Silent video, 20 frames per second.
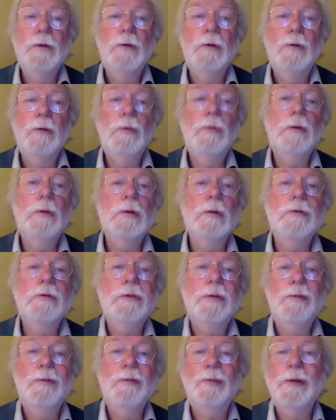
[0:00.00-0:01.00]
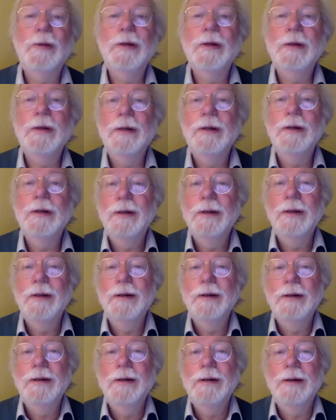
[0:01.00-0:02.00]
Or as some of my
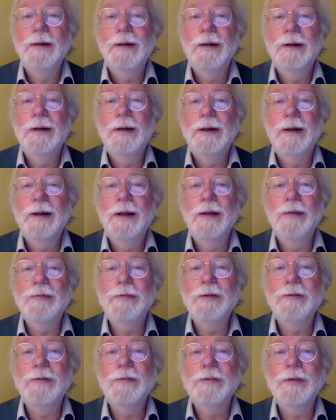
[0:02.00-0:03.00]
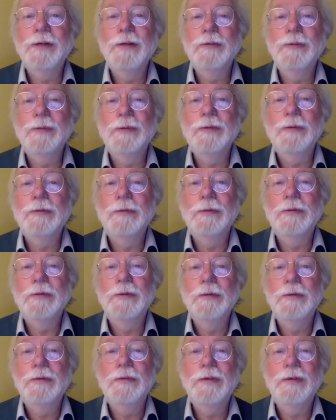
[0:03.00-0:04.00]
African friends would
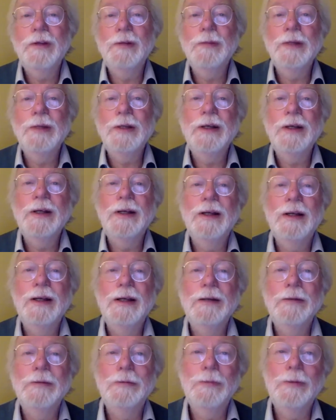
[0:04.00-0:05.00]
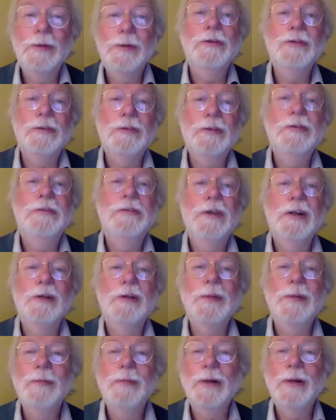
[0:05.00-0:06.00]
tell me, one just did tell
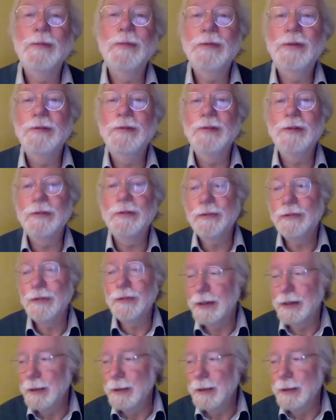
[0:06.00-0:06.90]
me in my previous